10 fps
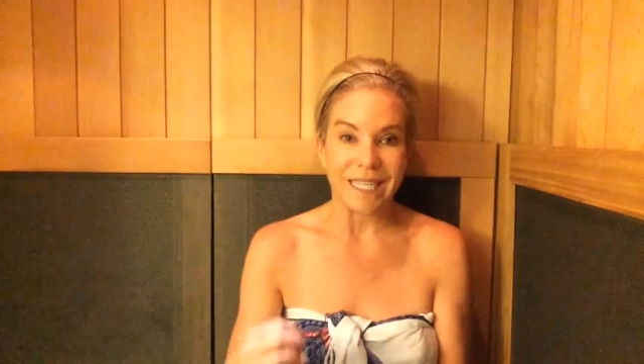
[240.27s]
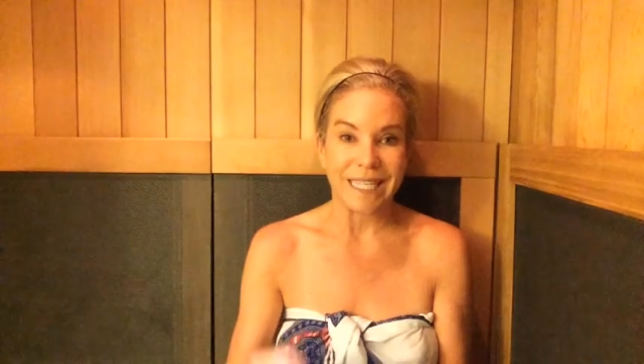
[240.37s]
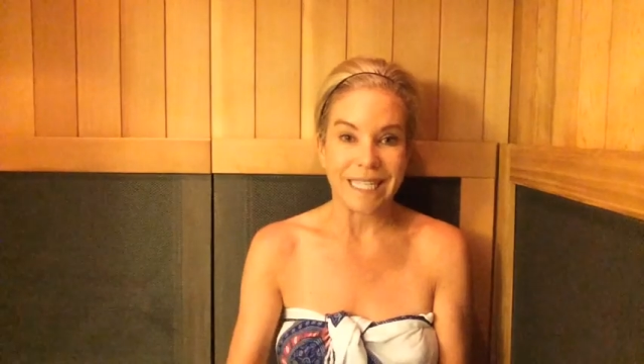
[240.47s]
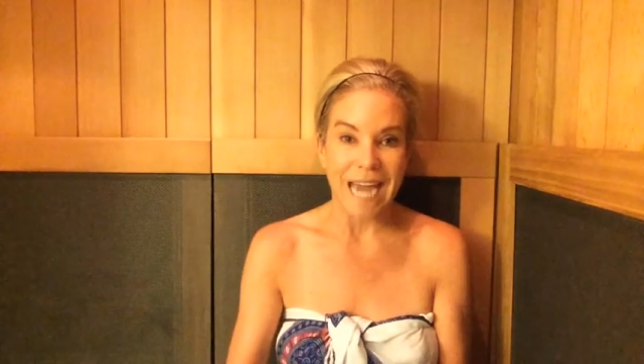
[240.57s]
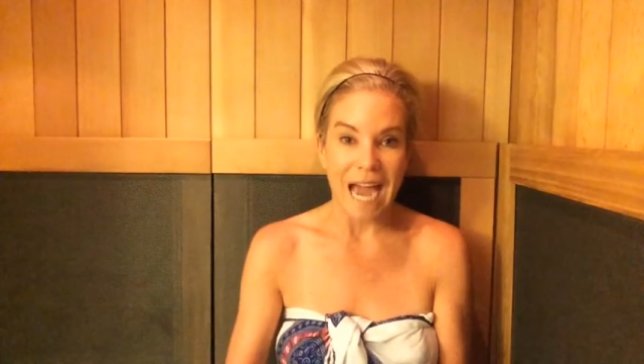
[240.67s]

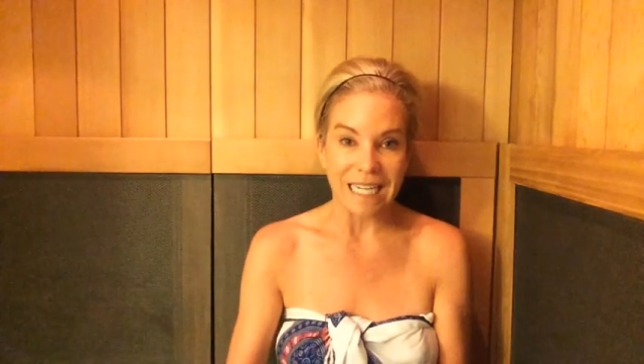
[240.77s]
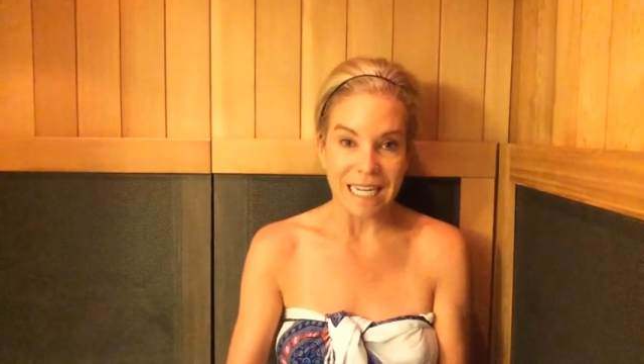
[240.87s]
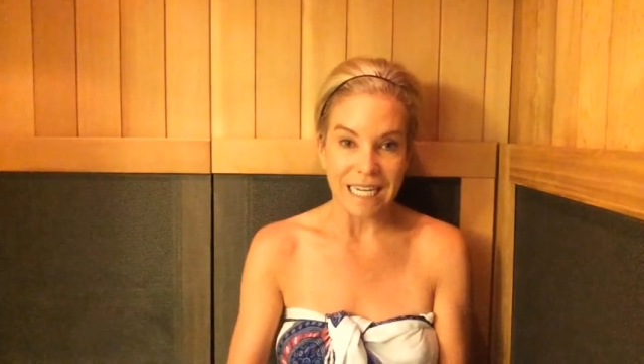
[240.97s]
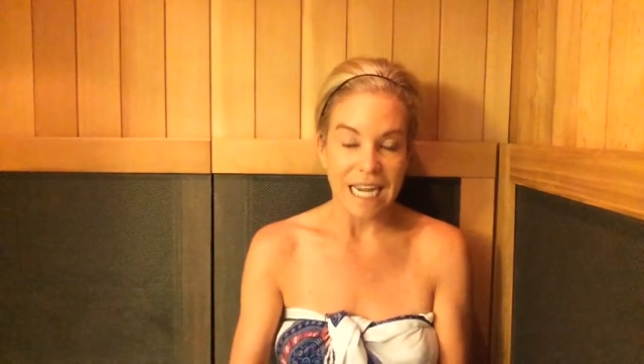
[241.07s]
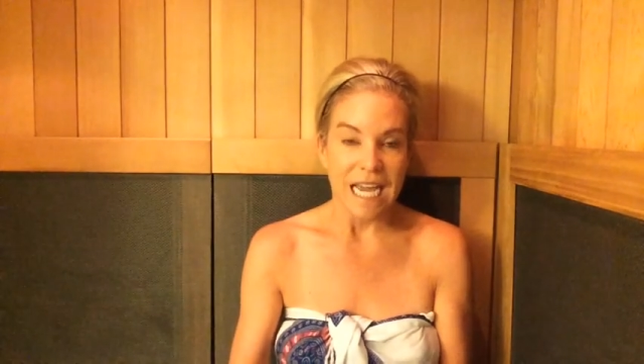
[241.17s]

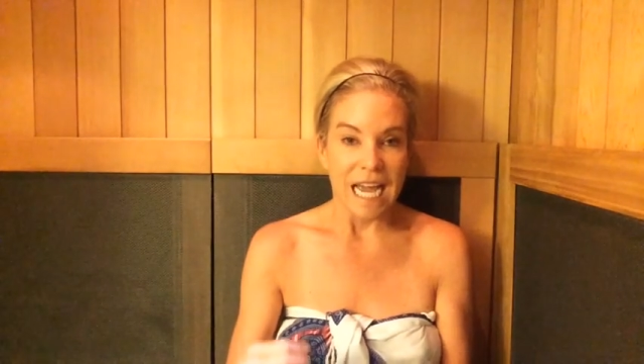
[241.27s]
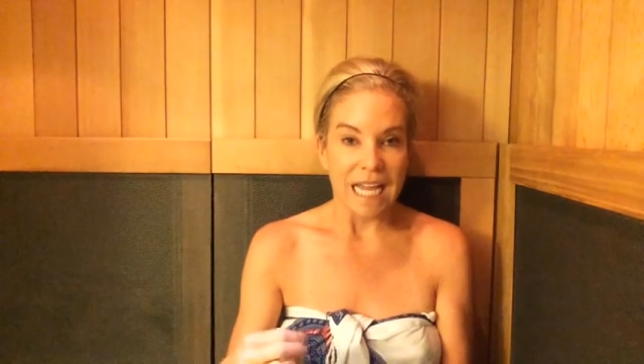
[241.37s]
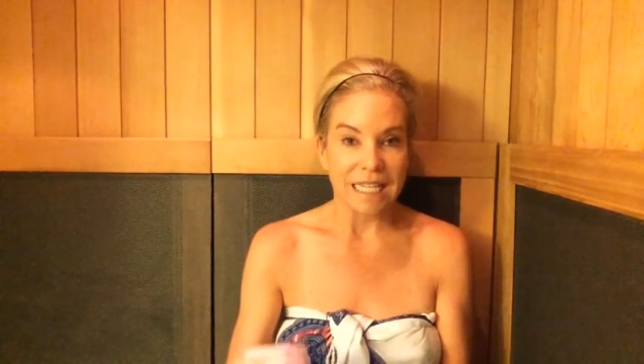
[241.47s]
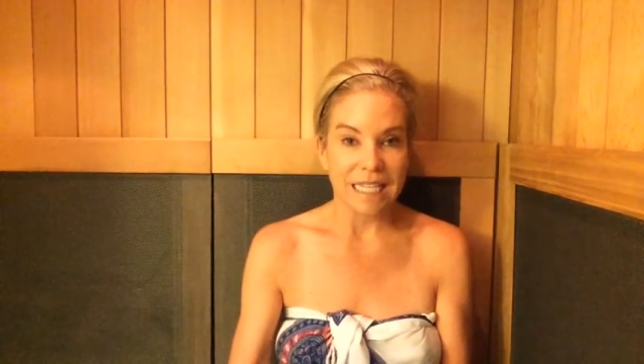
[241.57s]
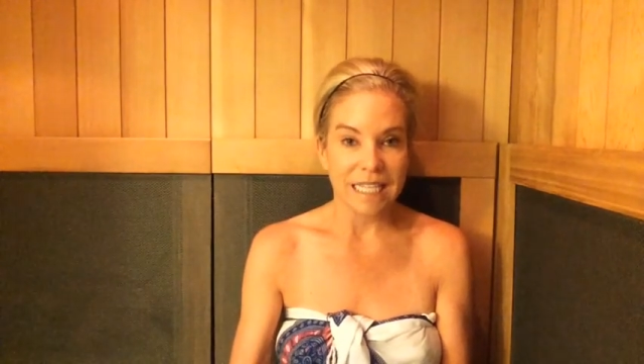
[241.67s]
stagnant
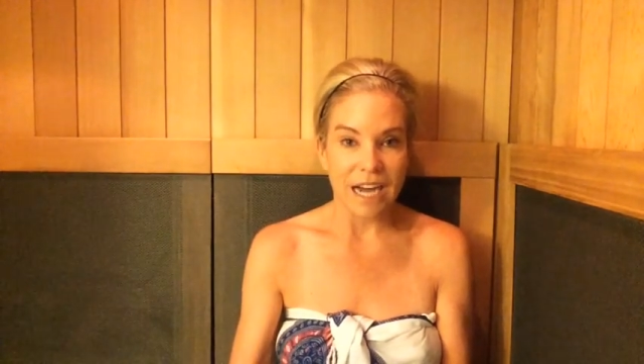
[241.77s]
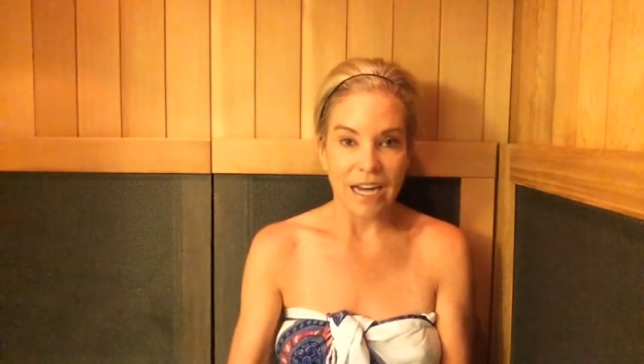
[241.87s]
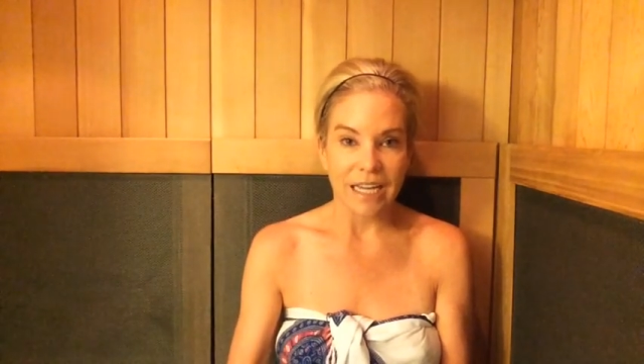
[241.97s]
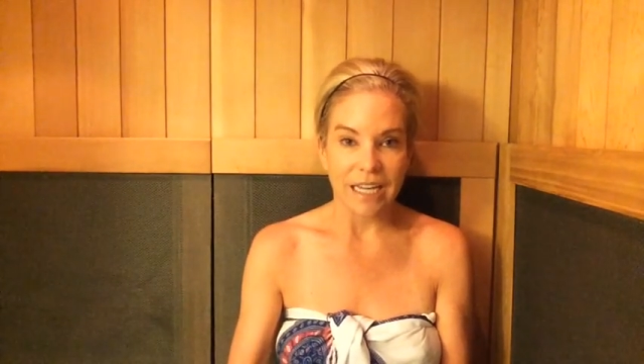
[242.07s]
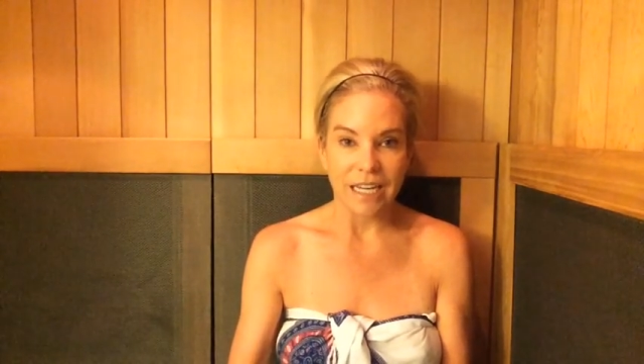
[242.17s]
and stuck,